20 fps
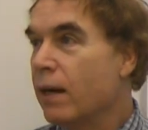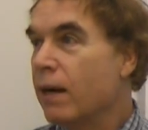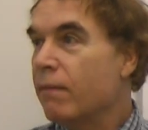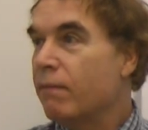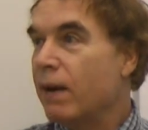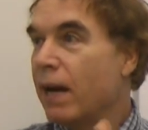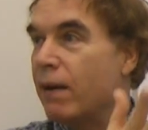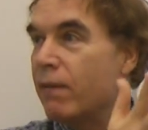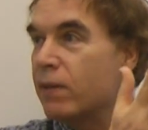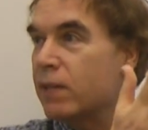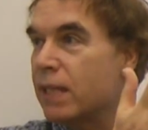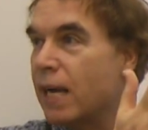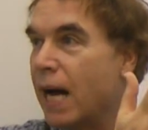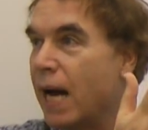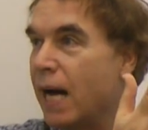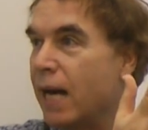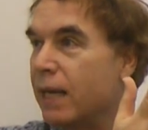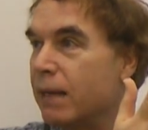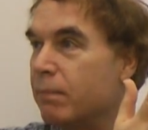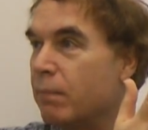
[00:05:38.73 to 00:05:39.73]
favors the
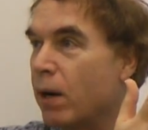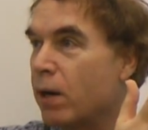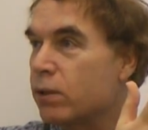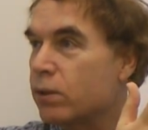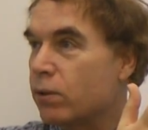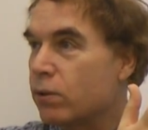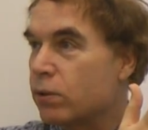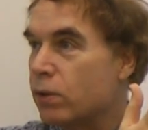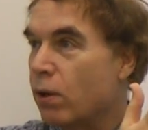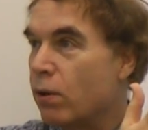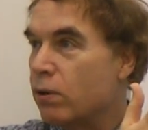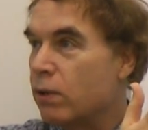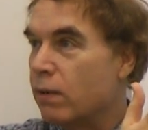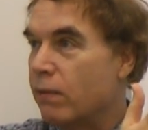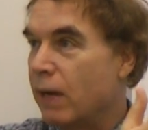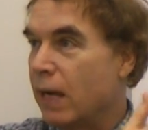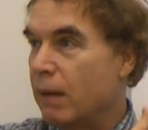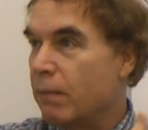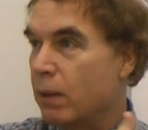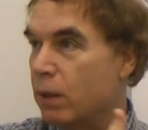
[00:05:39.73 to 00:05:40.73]
high marginal zone
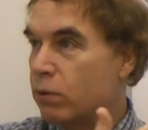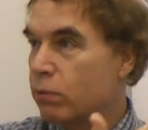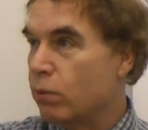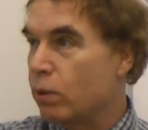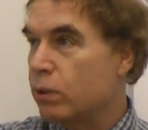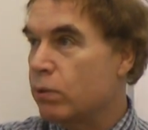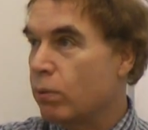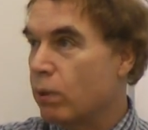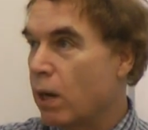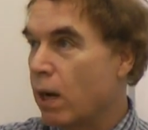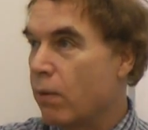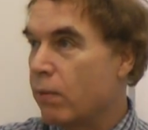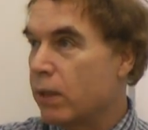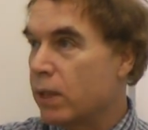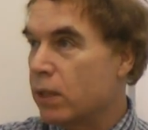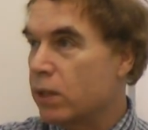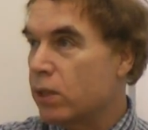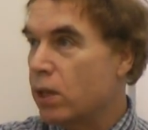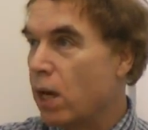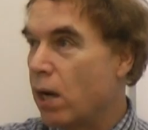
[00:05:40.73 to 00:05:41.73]
developments, which we
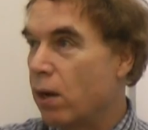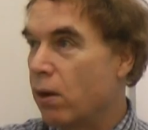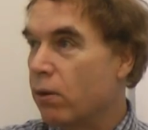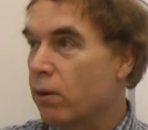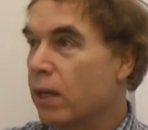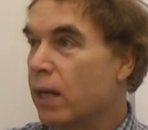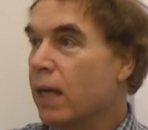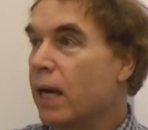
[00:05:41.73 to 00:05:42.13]
already show.